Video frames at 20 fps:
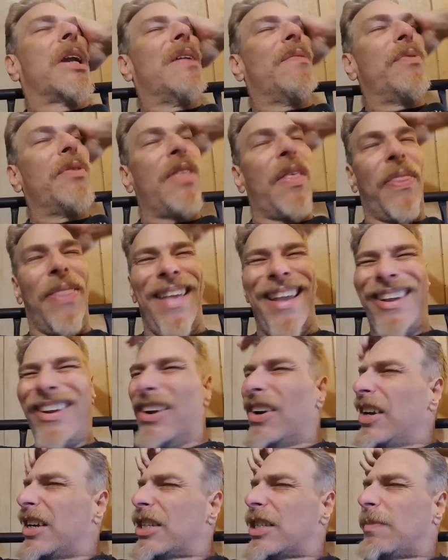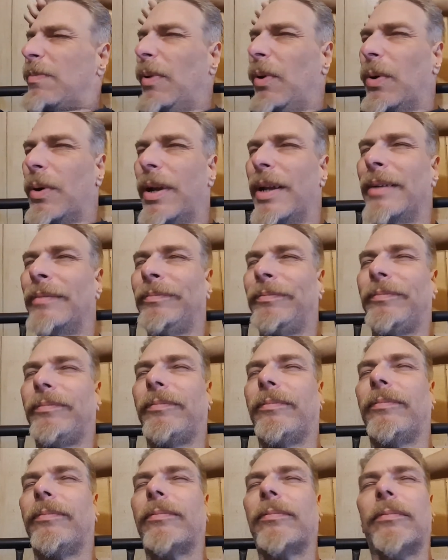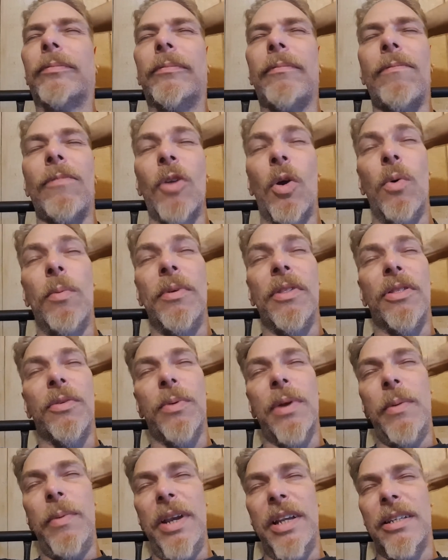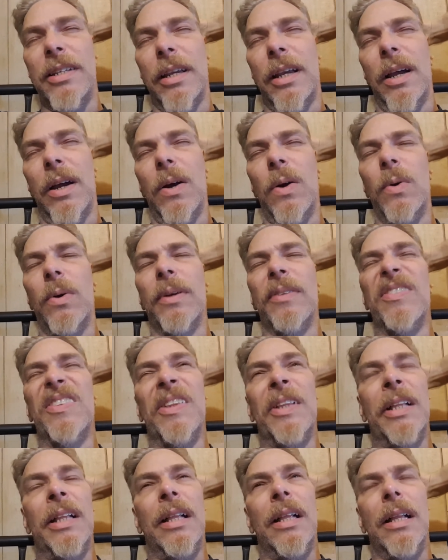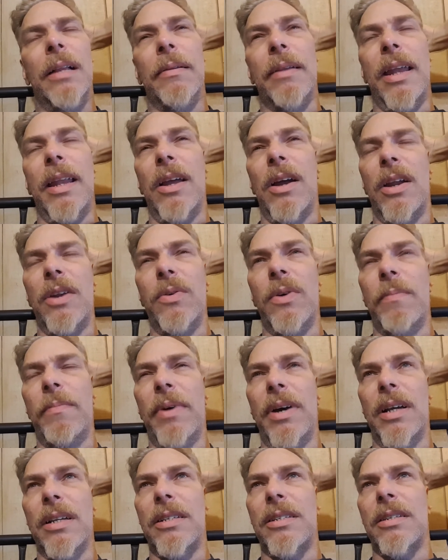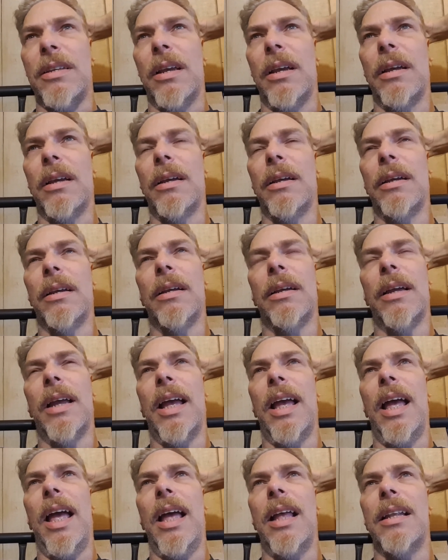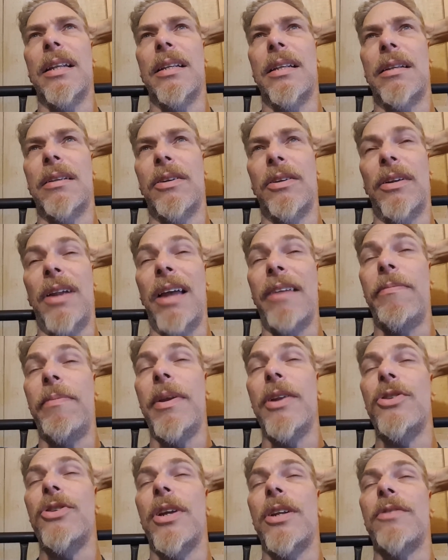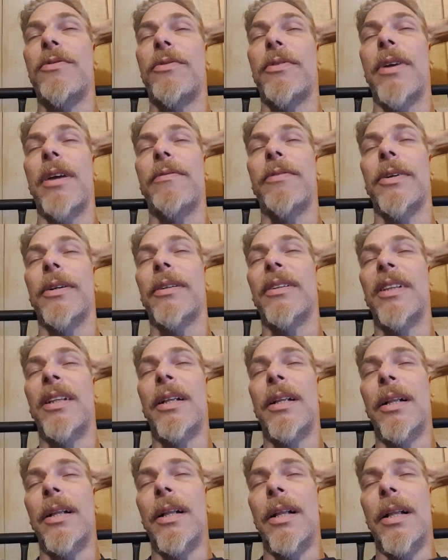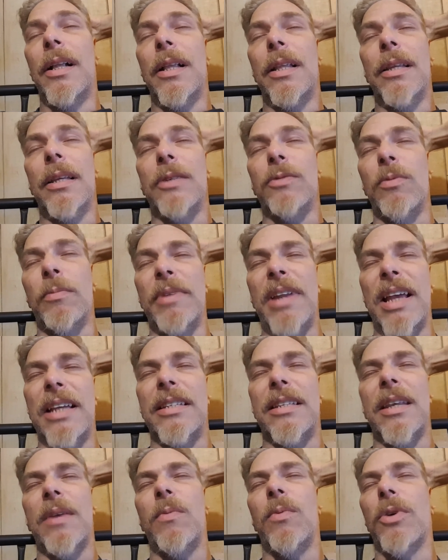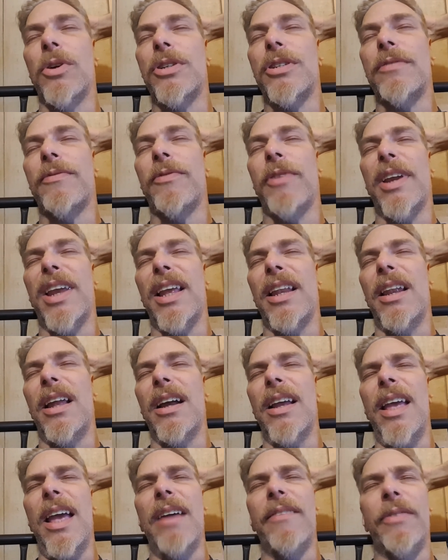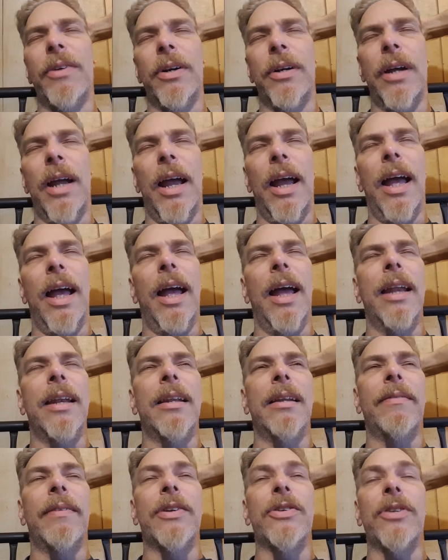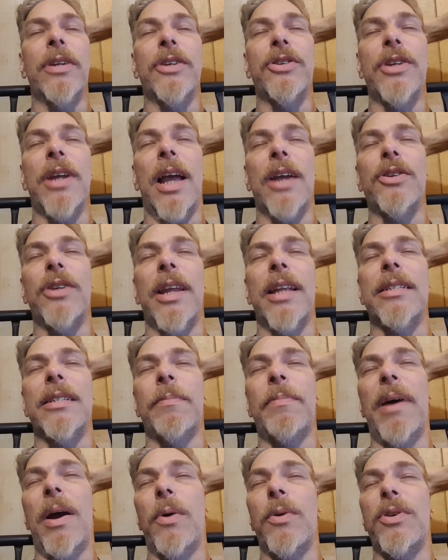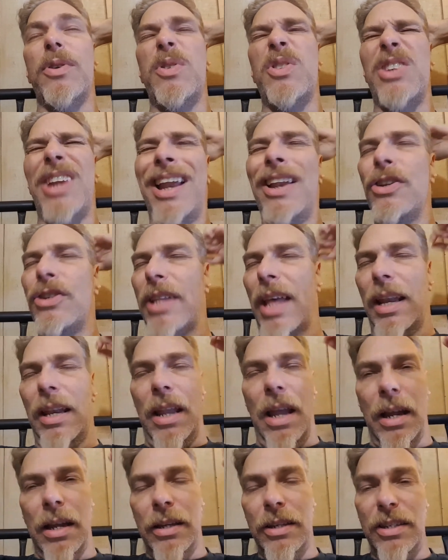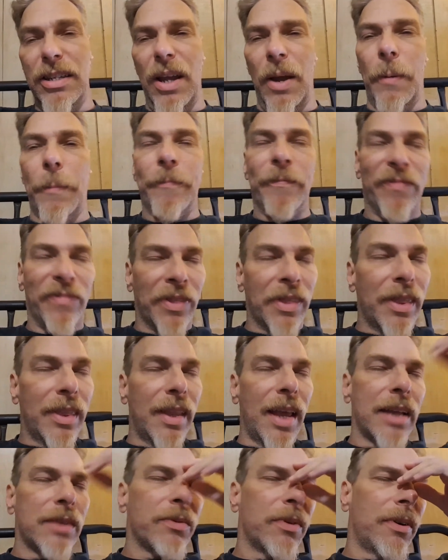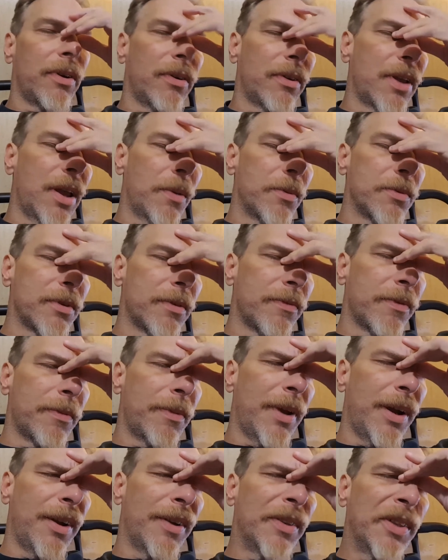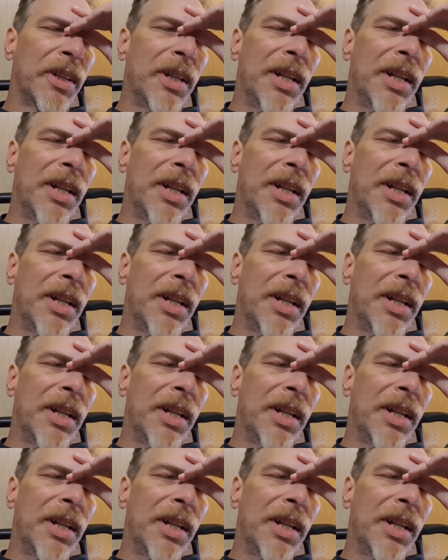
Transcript: off with the Thinker exploring a woman 3 weeks ago, getting onto a bus, and her life being changed forever. This woman has the worst freaking luck ever, and eventually she actually gets the power to change that luck. So, that's where it all comes from there.